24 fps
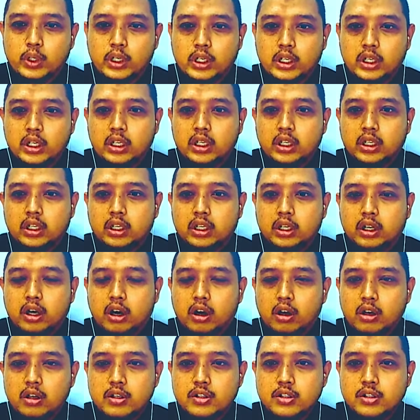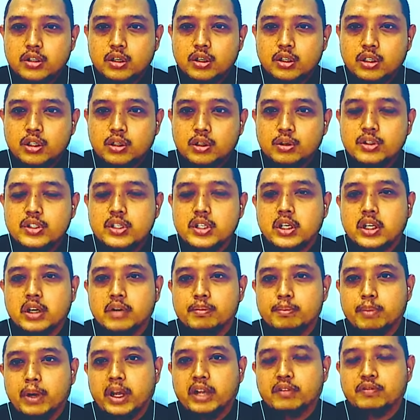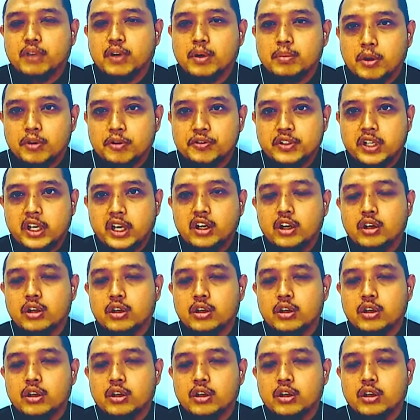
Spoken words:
we also using a platform of